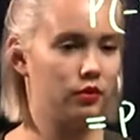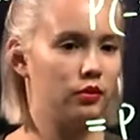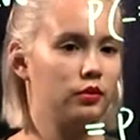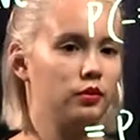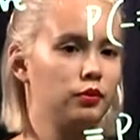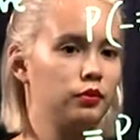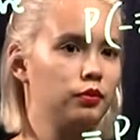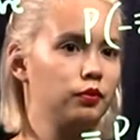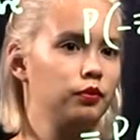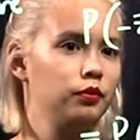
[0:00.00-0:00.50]

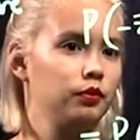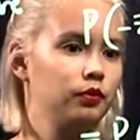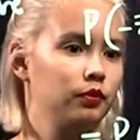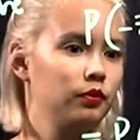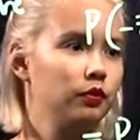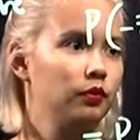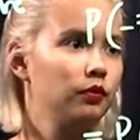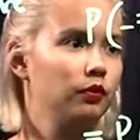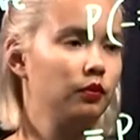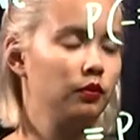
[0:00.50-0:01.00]

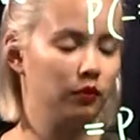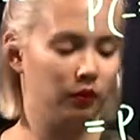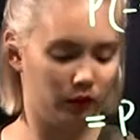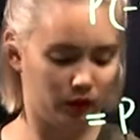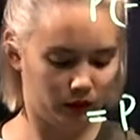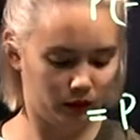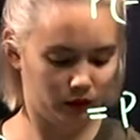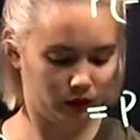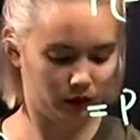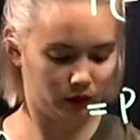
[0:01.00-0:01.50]

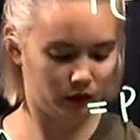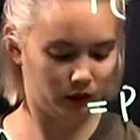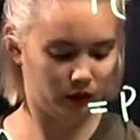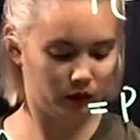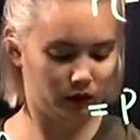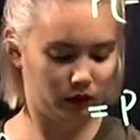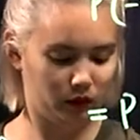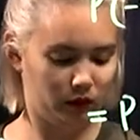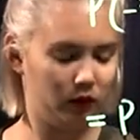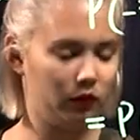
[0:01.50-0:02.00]

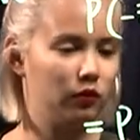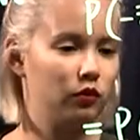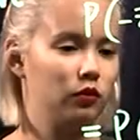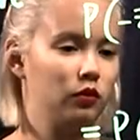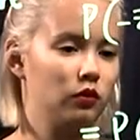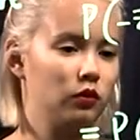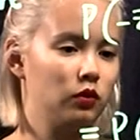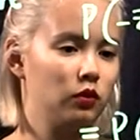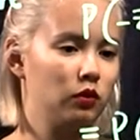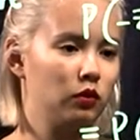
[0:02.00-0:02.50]

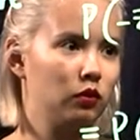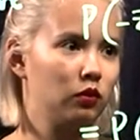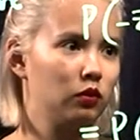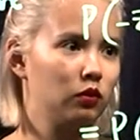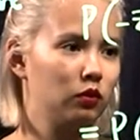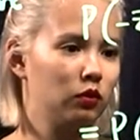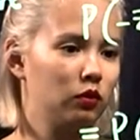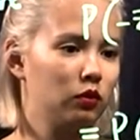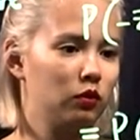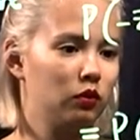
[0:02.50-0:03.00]

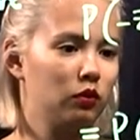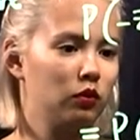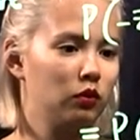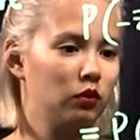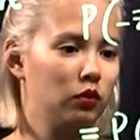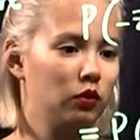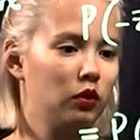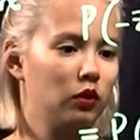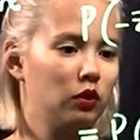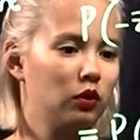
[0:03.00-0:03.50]

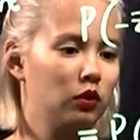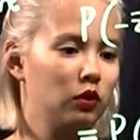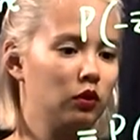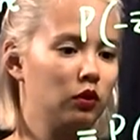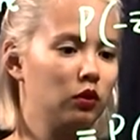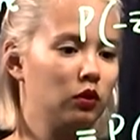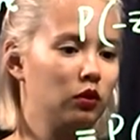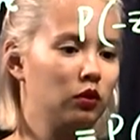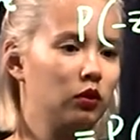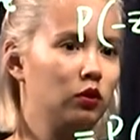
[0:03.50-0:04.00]

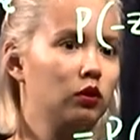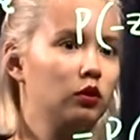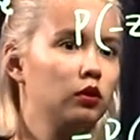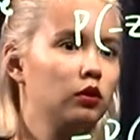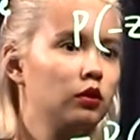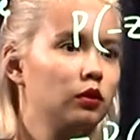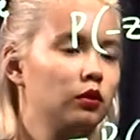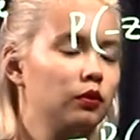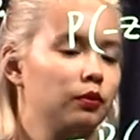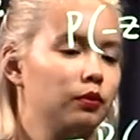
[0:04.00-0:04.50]

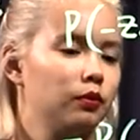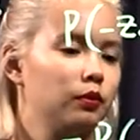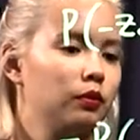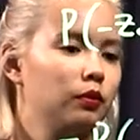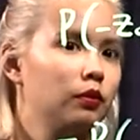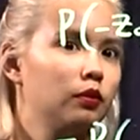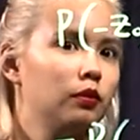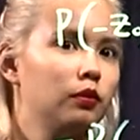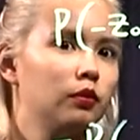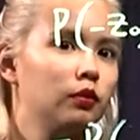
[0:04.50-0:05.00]

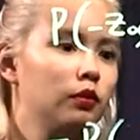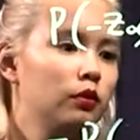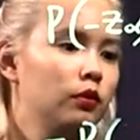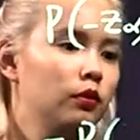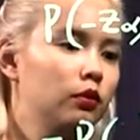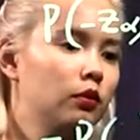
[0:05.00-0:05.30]
(silence)